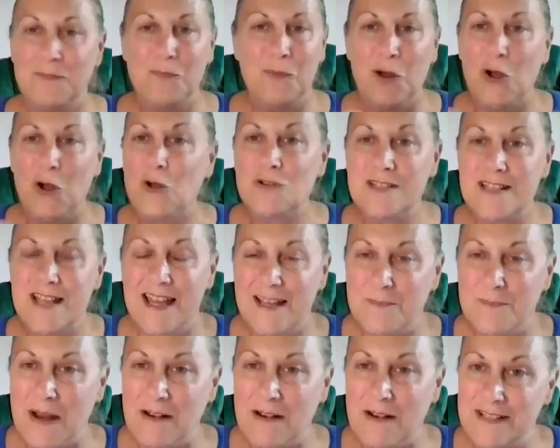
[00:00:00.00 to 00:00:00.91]
we all
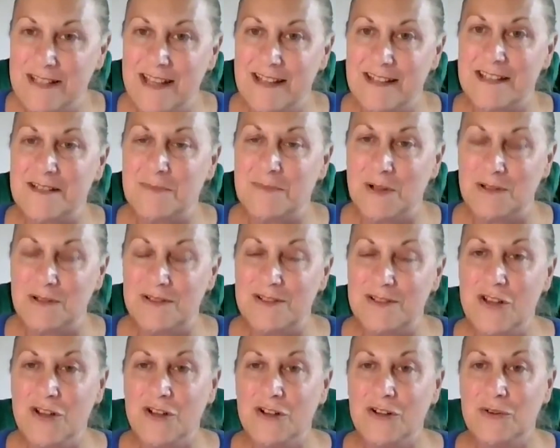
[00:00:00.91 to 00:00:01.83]
take paracetamol,
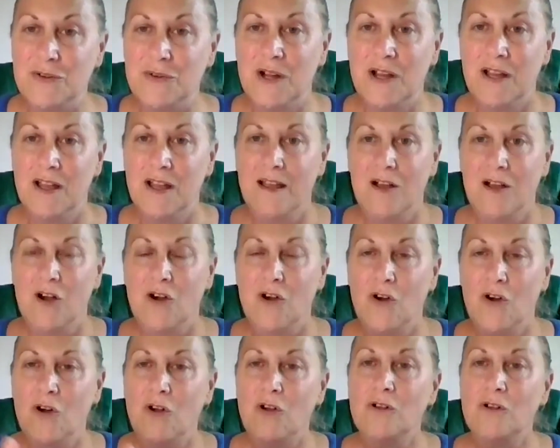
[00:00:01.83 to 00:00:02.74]
so
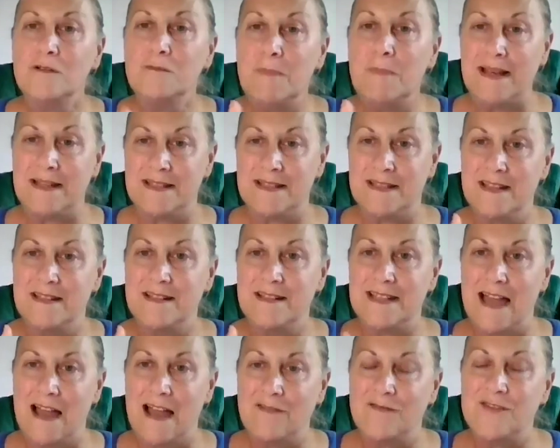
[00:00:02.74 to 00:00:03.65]
all
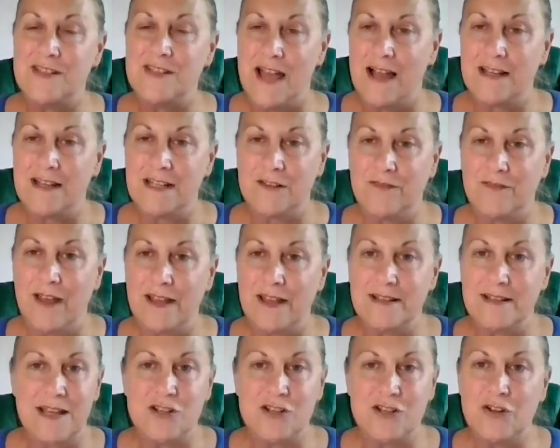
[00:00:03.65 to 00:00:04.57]
medicines have side
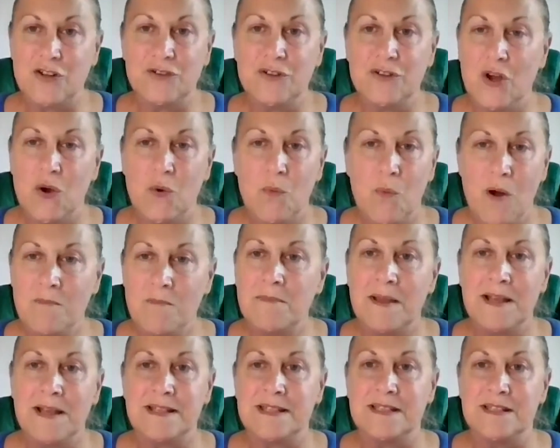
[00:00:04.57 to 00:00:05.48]
effects. I don't know one
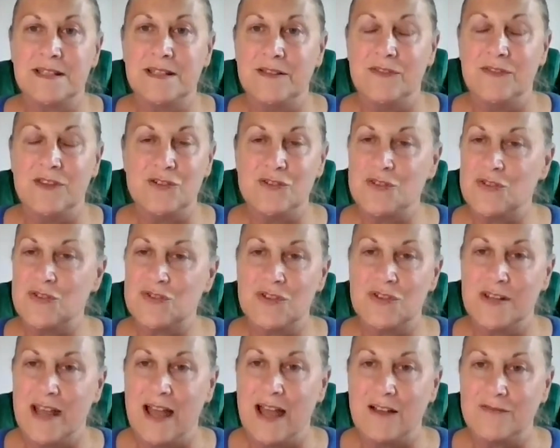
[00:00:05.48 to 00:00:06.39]
medicine that
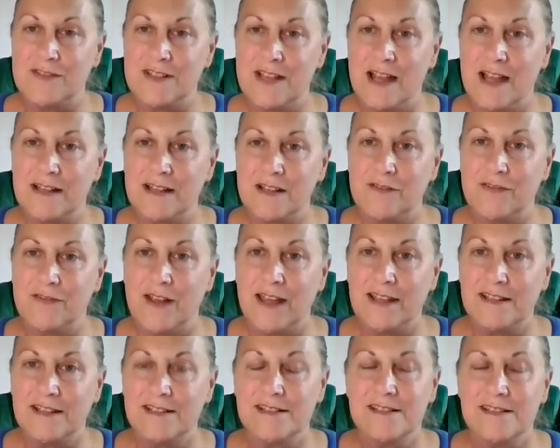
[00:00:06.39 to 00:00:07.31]
doesn't have side
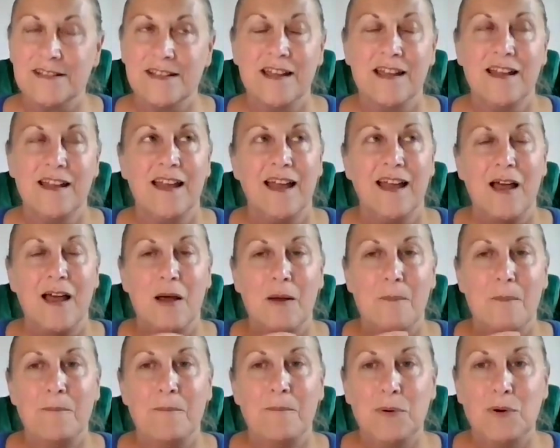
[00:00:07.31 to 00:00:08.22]
effects,
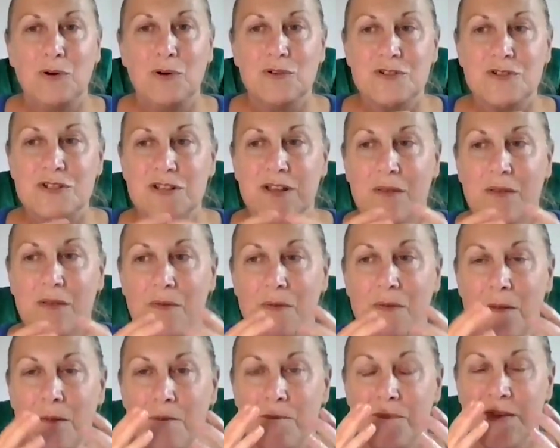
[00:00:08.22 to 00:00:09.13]
but
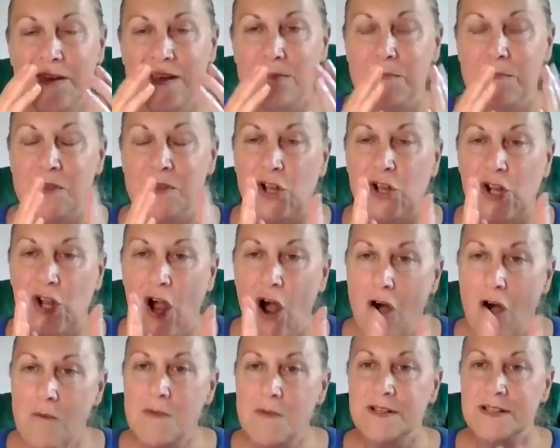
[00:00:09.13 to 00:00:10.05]
the
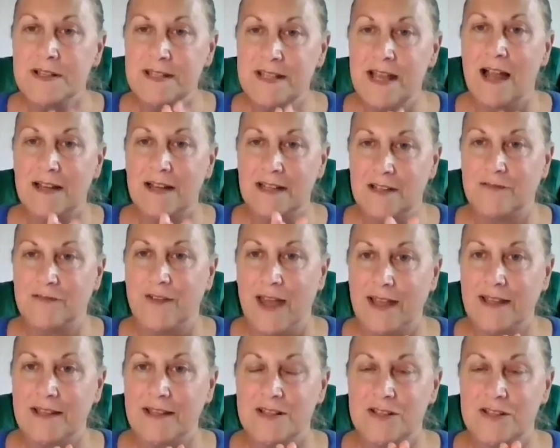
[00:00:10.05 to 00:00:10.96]
common side
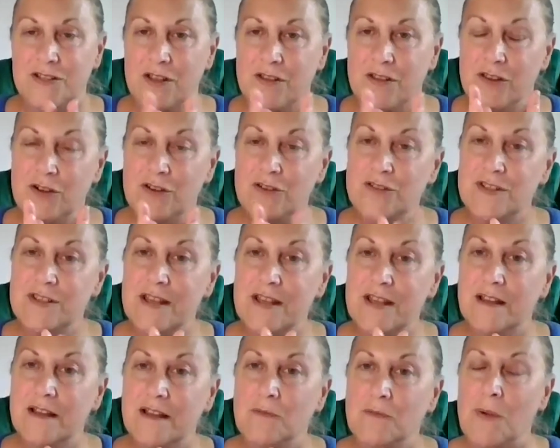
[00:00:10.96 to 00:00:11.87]
effects, so those
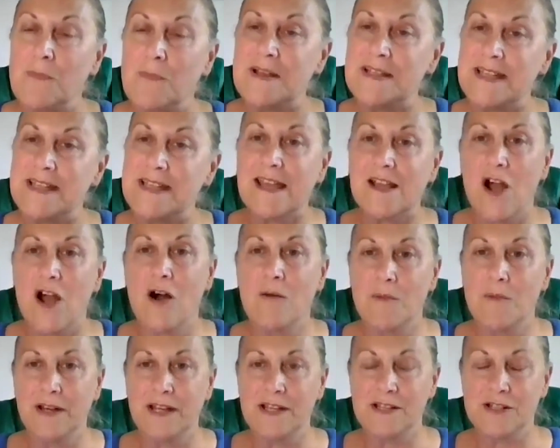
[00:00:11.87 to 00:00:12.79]
that, when we say
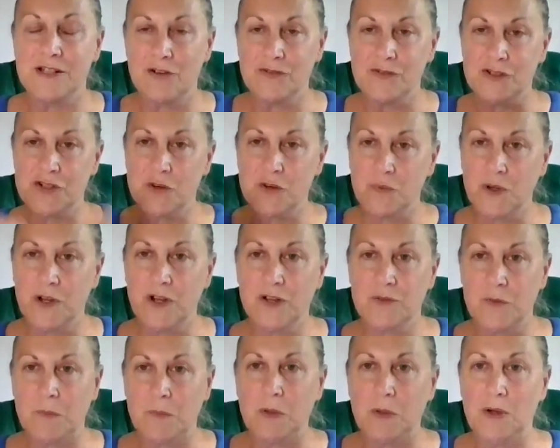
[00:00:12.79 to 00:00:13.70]
common, it's not just a
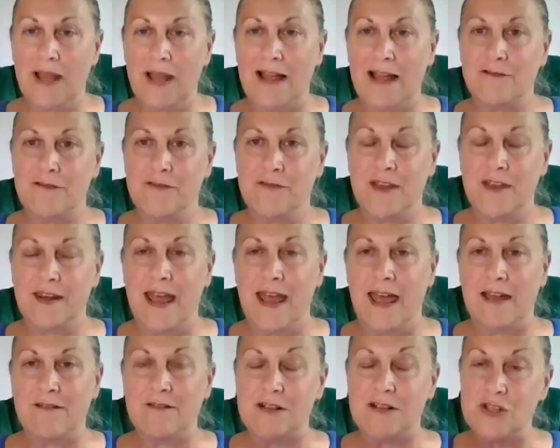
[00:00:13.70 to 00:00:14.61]
word we pull out of thin
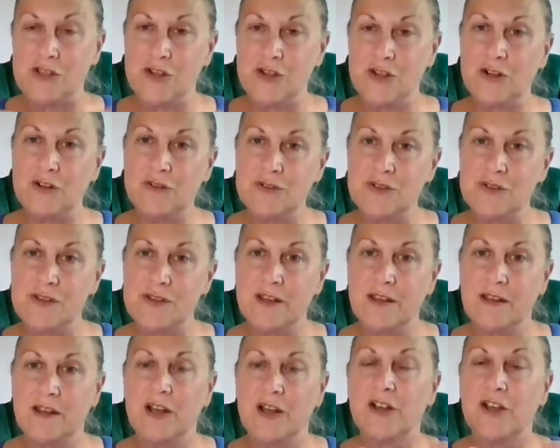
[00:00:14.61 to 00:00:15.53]
air, it's those
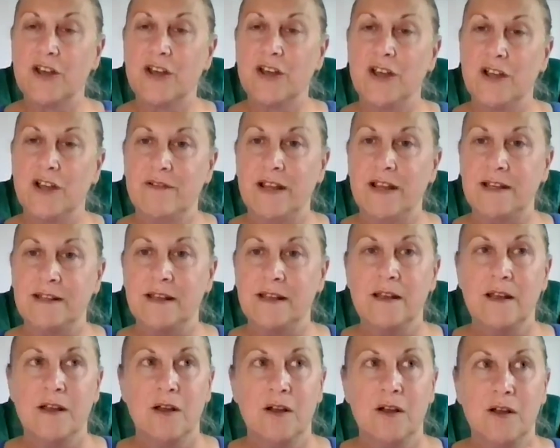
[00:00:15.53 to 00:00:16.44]
that occur in
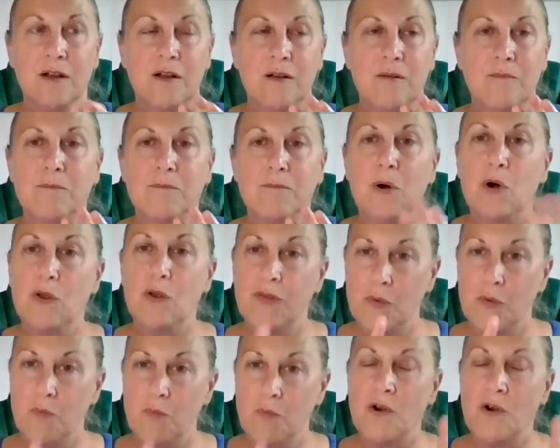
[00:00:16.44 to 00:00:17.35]
more
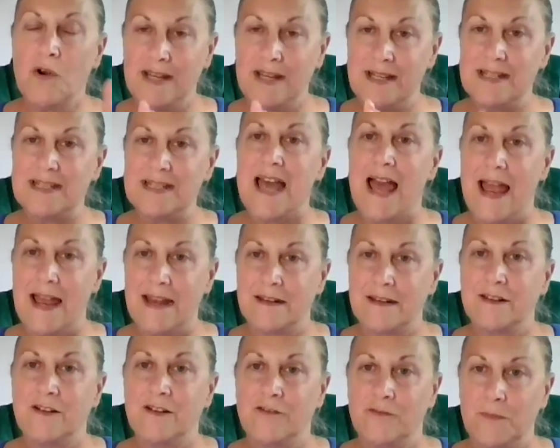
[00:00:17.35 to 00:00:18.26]
than 1 in
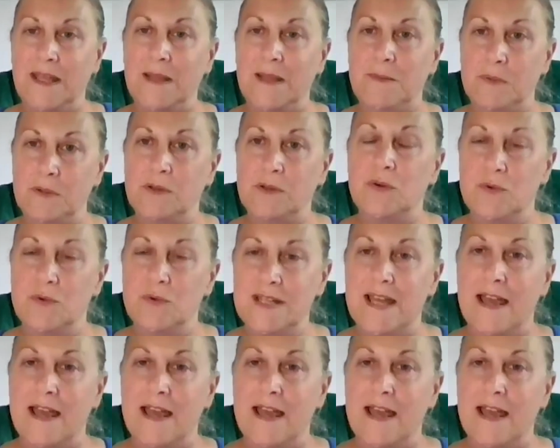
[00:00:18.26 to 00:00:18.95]
10 of people who